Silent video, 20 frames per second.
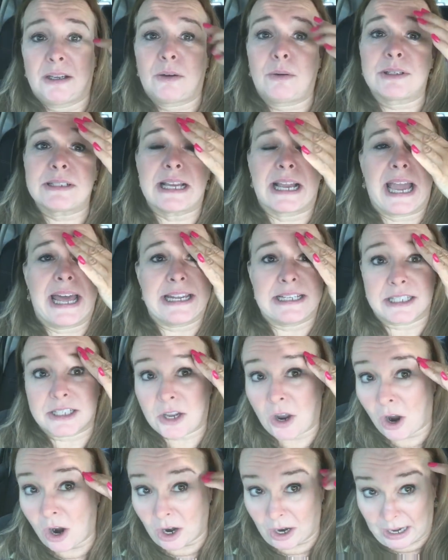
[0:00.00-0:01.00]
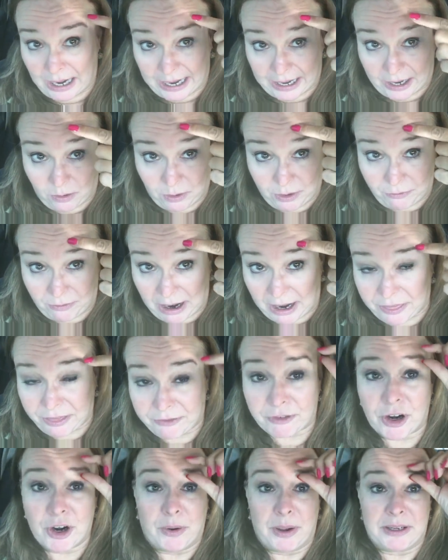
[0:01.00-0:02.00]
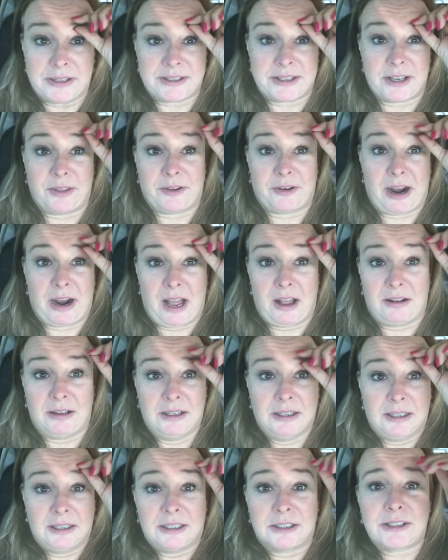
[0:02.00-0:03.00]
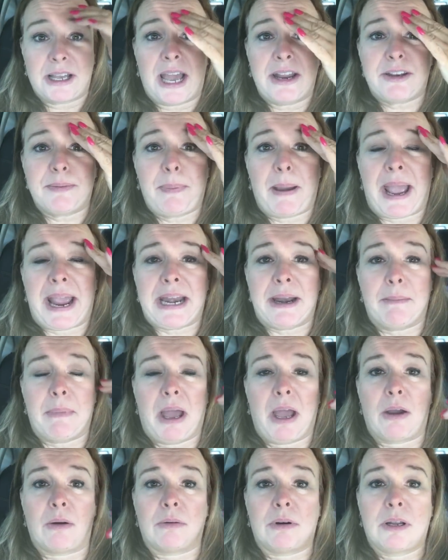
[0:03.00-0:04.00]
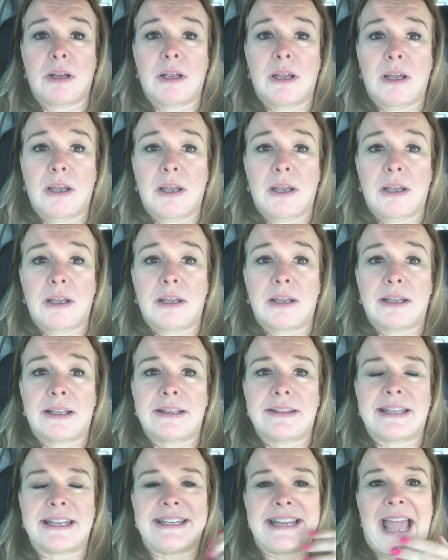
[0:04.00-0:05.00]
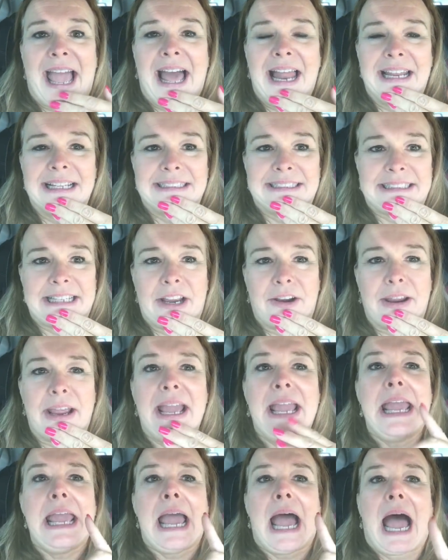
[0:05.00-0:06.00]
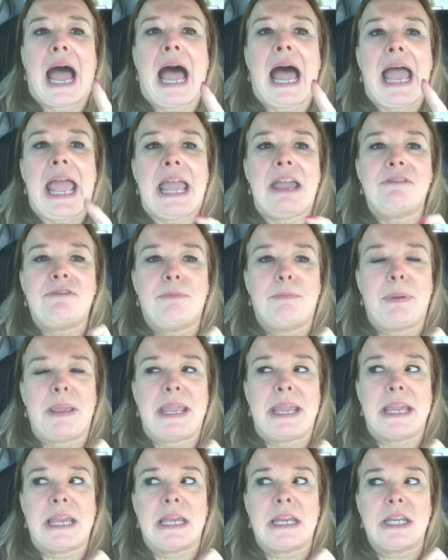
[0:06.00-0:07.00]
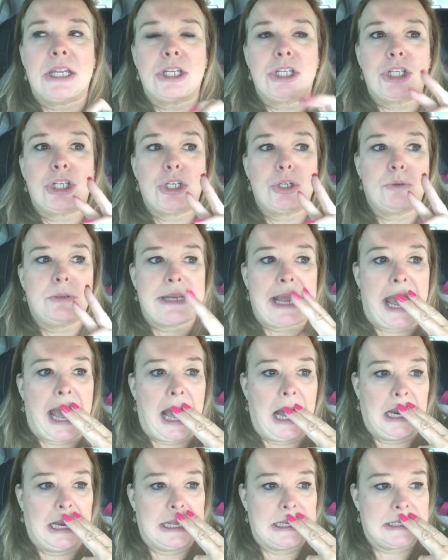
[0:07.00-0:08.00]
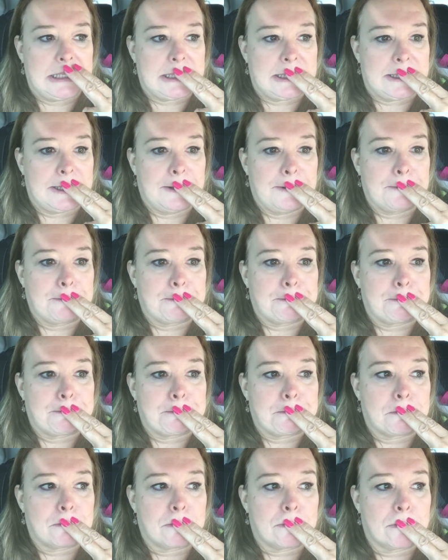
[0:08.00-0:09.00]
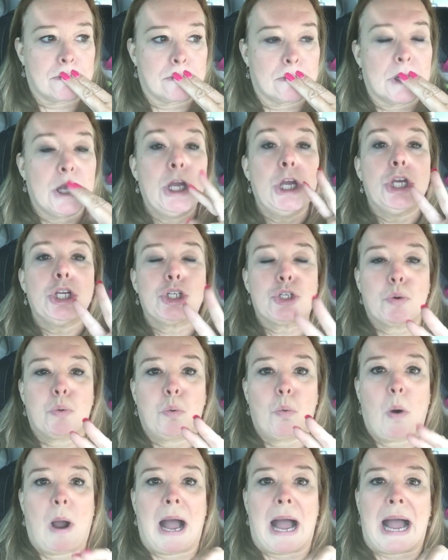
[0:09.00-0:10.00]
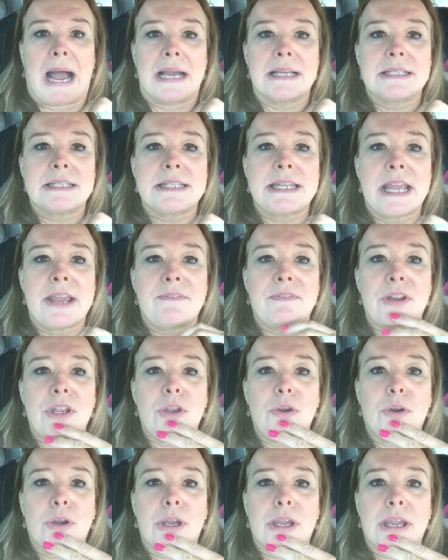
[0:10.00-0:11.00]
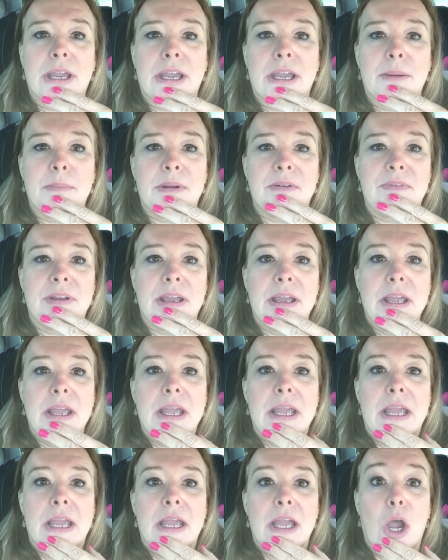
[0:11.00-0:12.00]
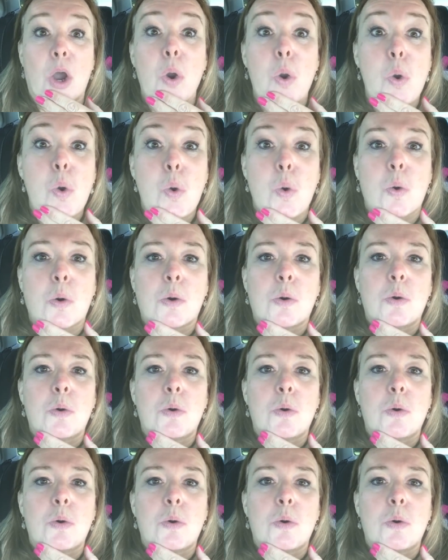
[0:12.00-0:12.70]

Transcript: Of course, I got a scar like going right through it, so they're all... So I had to paint them on. The Dallas area. I have been to Dallas twice. Stephanie, you could come and... Oh!